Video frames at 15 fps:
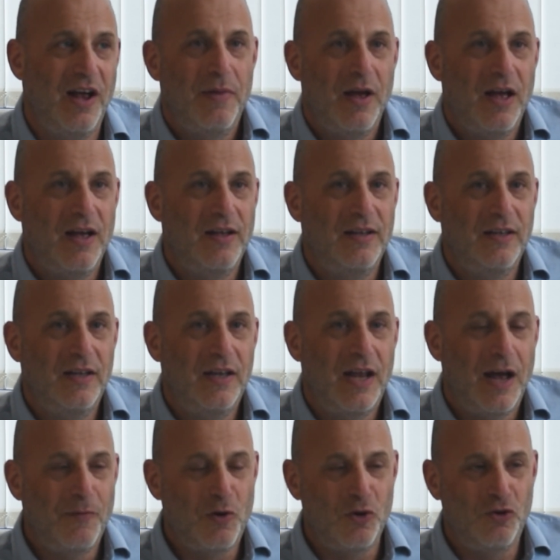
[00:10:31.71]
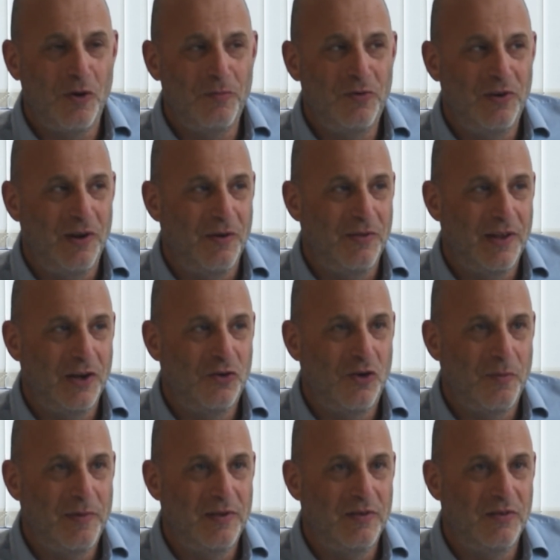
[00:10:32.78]
But I've got a job to do, and that
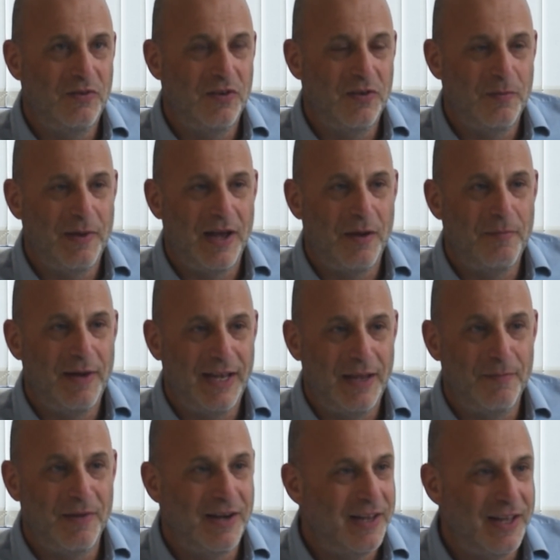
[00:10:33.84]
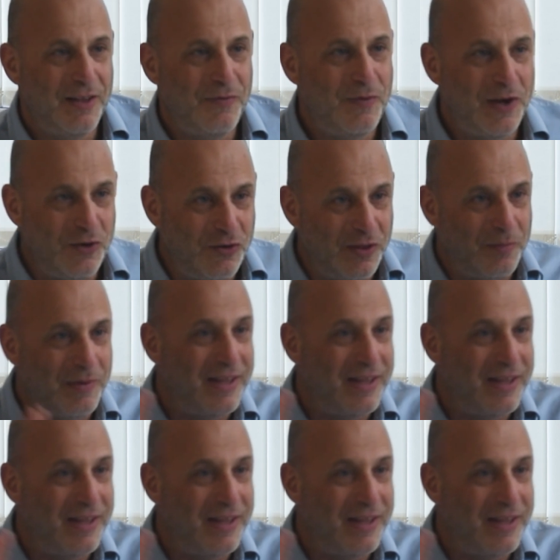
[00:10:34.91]
job isn't just about making money. It's finishing.